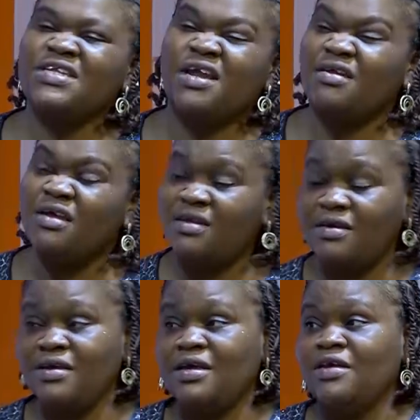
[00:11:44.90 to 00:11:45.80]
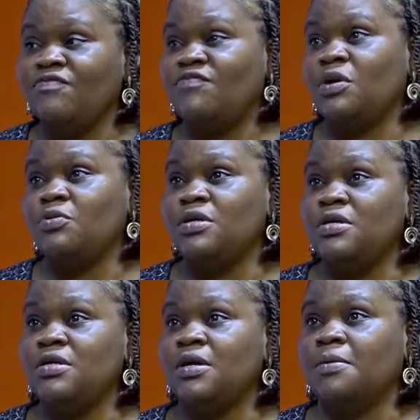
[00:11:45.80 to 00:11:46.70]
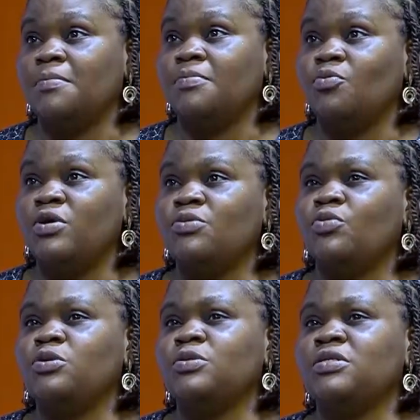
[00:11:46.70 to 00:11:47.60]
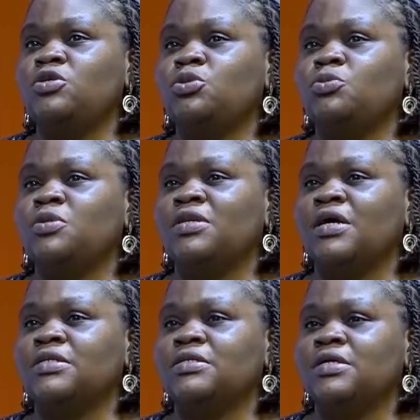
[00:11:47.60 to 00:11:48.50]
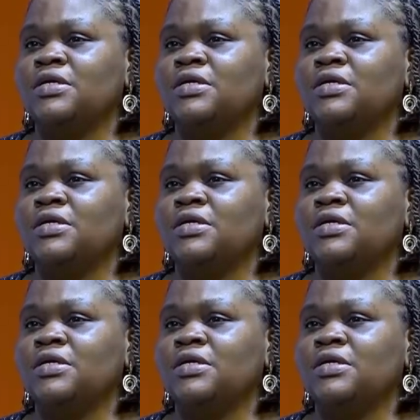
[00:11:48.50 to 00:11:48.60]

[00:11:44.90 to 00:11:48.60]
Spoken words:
Then another very, when you see children that,